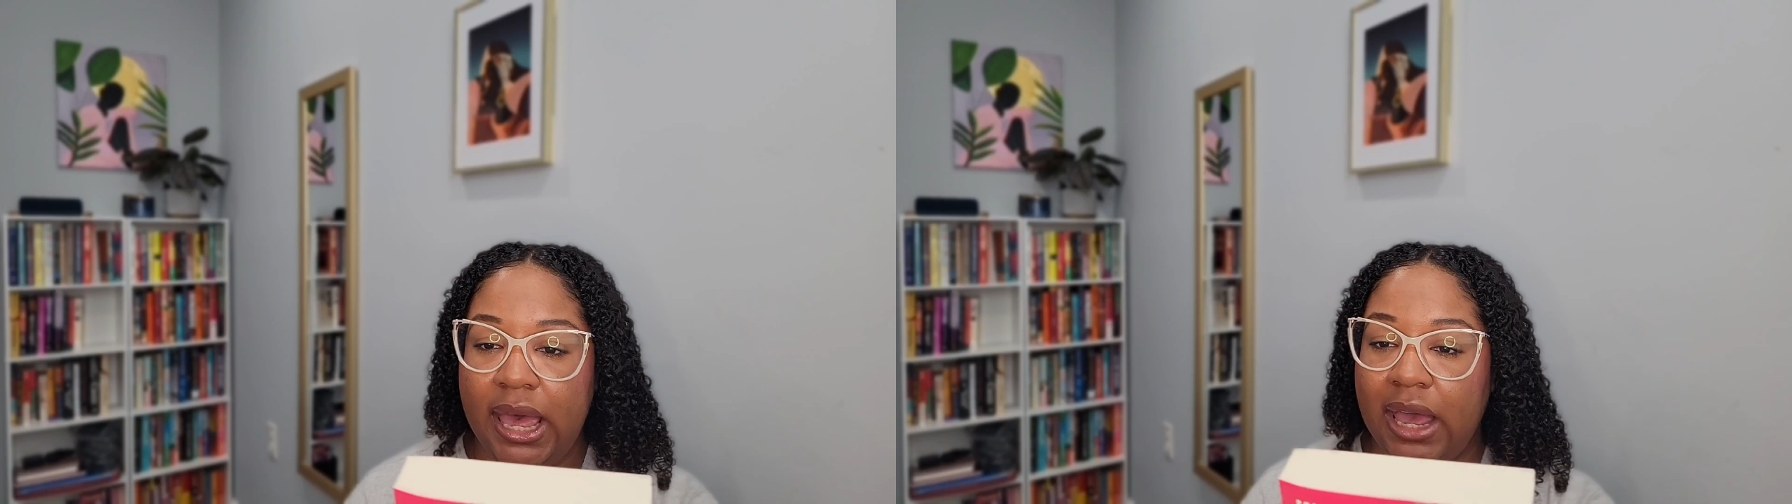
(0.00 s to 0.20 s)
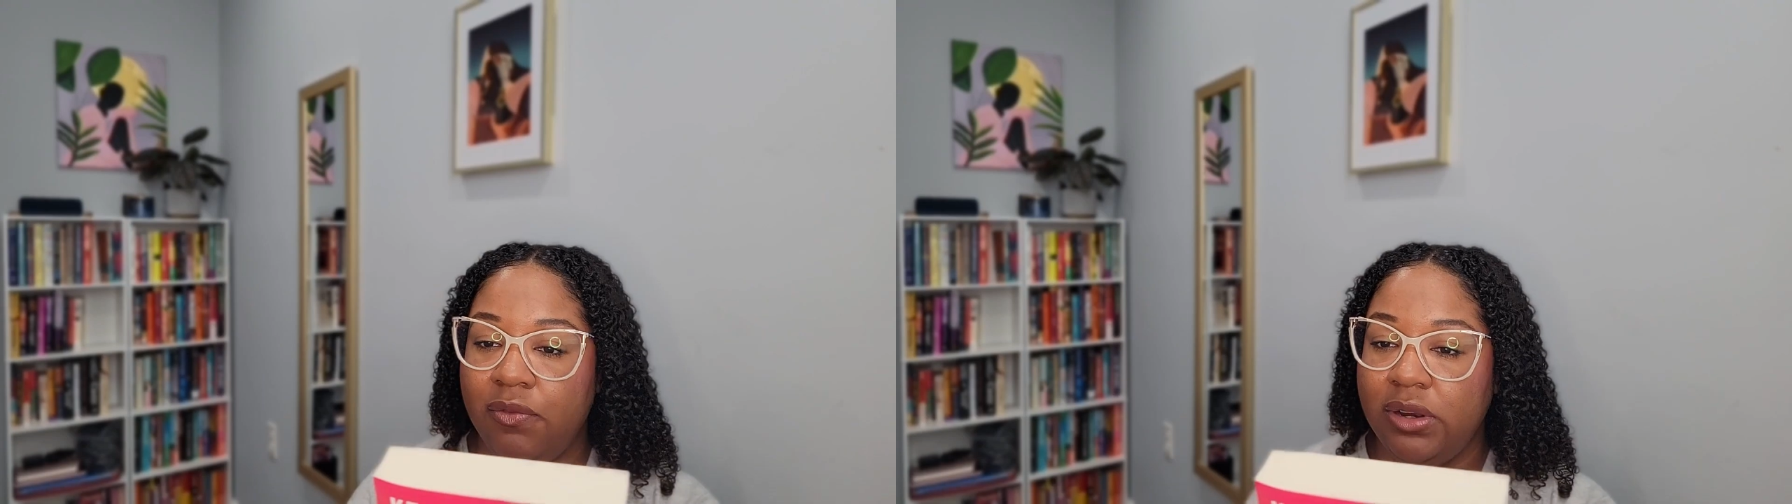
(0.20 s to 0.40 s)

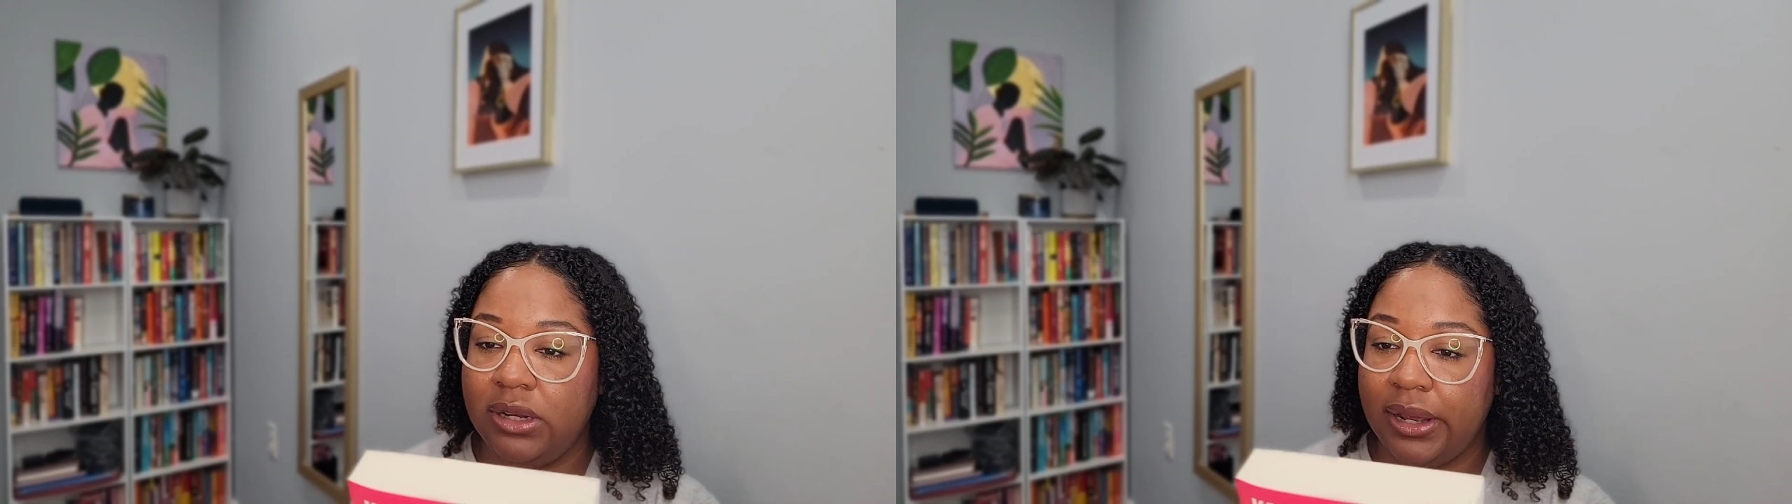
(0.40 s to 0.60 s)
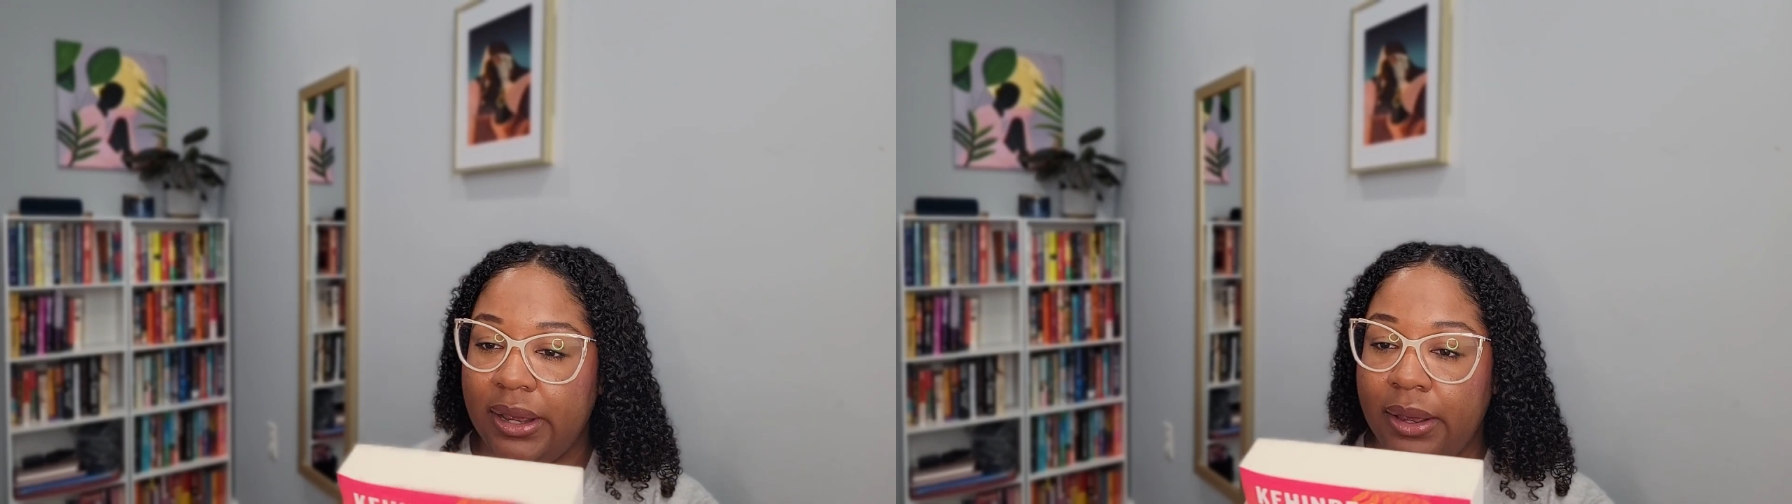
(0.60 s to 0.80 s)
Every
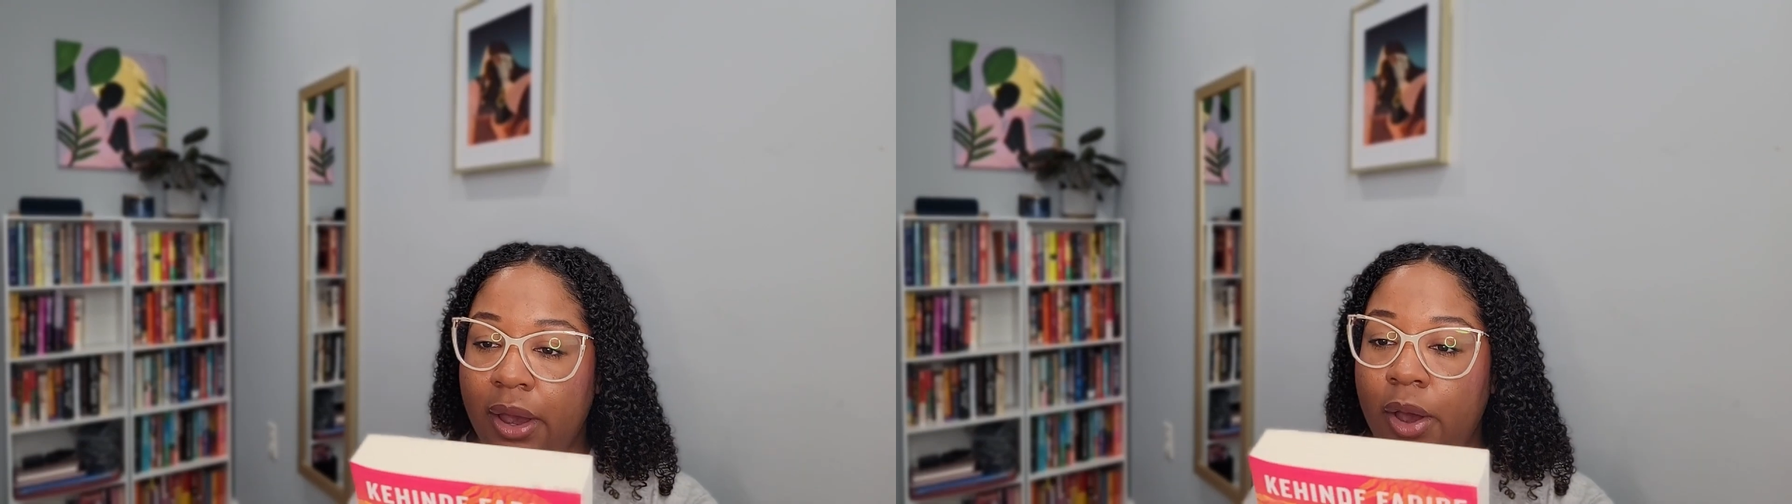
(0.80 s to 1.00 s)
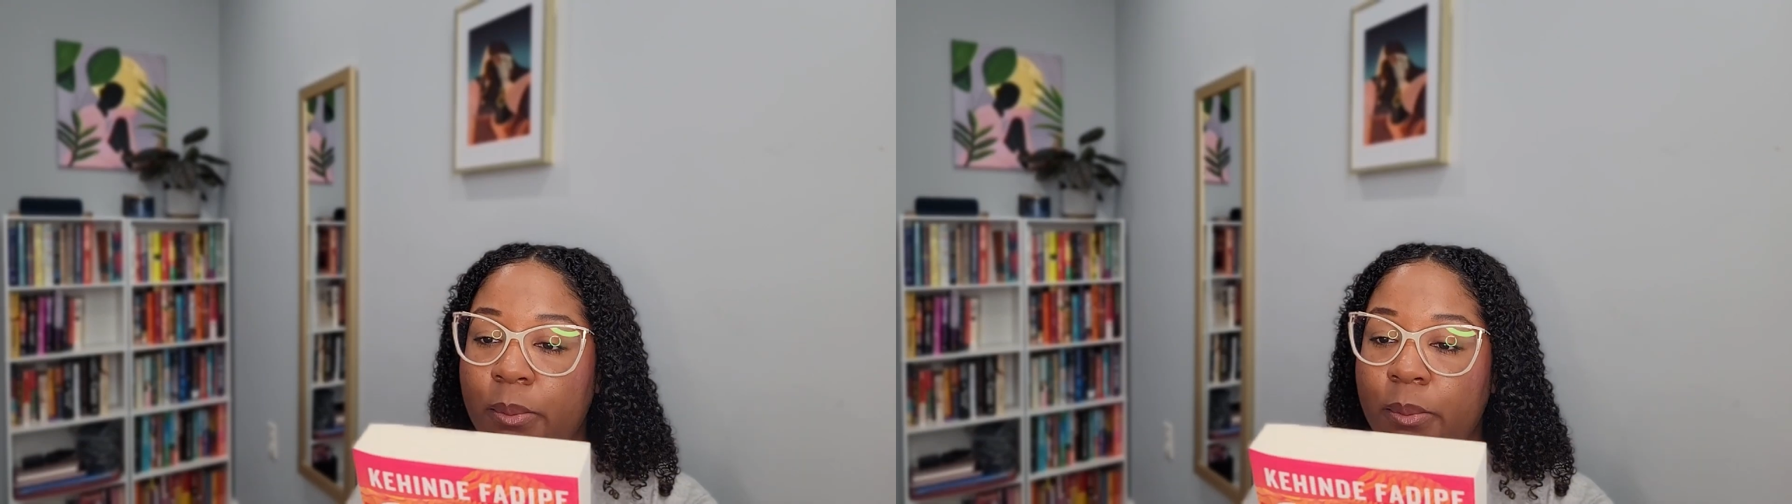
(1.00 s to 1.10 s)
day,